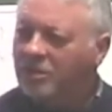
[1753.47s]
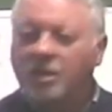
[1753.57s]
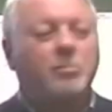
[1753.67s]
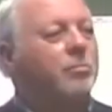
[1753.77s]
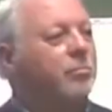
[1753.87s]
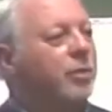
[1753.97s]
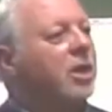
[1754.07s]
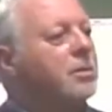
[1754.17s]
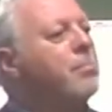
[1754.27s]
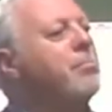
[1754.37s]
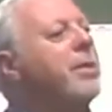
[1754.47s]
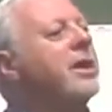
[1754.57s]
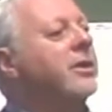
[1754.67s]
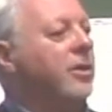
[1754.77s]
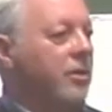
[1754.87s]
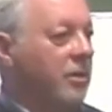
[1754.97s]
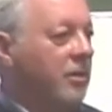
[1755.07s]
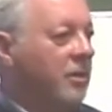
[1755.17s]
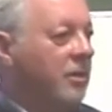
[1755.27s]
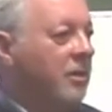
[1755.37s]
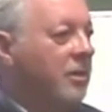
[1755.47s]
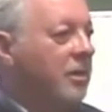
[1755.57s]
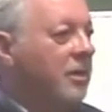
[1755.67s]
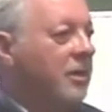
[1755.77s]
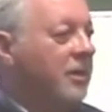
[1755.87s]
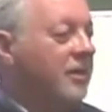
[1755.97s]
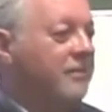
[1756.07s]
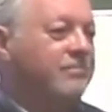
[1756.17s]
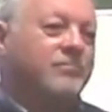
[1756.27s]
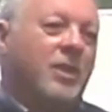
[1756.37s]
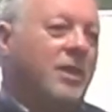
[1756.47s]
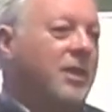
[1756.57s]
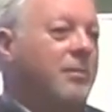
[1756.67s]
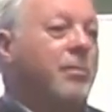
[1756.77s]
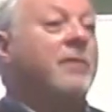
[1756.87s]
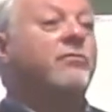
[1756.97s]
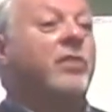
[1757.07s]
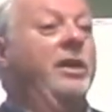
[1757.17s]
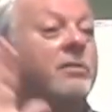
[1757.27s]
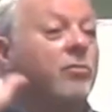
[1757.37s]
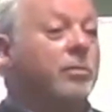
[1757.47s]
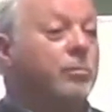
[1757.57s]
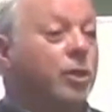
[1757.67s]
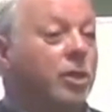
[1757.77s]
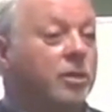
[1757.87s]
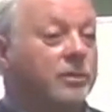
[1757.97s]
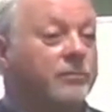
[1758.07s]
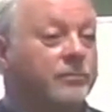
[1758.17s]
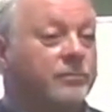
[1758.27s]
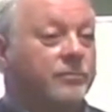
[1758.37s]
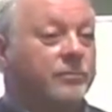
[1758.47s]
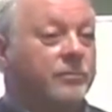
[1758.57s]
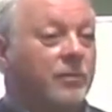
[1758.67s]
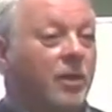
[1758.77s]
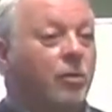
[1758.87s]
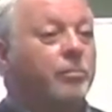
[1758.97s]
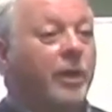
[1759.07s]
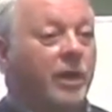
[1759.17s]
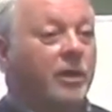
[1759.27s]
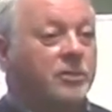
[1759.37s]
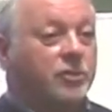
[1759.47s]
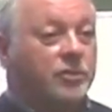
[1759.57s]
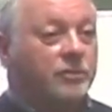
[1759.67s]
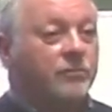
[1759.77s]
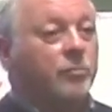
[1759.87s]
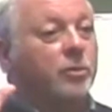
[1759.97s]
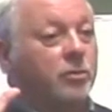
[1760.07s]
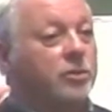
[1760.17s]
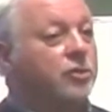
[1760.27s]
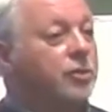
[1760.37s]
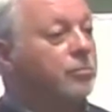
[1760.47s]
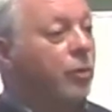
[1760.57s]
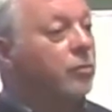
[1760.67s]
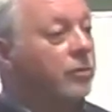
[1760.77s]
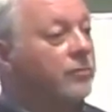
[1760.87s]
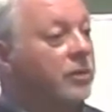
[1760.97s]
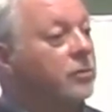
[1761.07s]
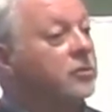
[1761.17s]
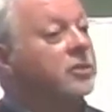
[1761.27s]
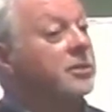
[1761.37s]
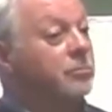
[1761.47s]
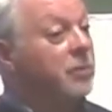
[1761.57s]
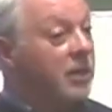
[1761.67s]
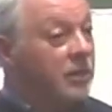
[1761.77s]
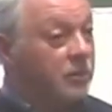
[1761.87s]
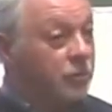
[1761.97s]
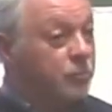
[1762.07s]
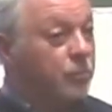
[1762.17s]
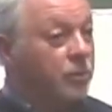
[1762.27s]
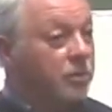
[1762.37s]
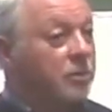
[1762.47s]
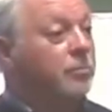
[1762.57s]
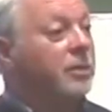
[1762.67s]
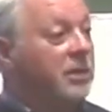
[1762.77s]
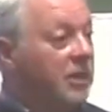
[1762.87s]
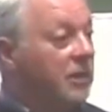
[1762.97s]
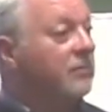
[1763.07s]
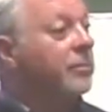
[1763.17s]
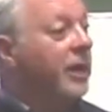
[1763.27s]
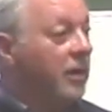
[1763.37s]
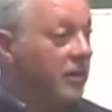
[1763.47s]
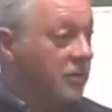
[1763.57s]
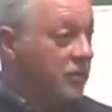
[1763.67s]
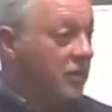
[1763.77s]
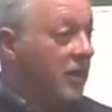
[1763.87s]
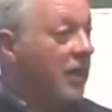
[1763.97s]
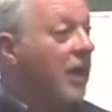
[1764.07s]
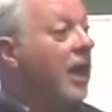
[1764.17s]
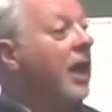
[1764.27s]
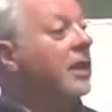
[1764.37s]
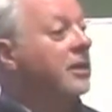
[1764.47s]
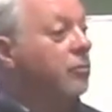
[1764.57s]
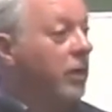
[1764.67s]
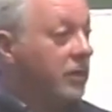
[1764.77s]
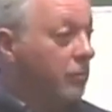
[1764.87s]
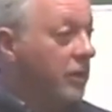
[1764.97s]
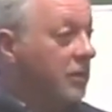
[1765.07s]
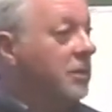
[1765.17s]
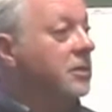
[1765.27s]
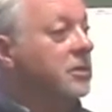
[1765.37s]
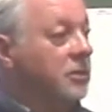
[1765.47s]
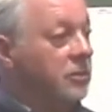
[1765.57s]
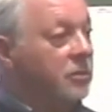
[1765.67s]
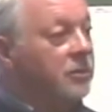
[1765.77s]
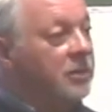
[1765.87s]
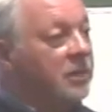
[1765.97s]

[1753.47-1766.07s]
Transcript: You become better. Um, my favorite book on marriage from a Christian point of view is Tim Keller's book, The Meaning of Marriage. Highly recommend it to you.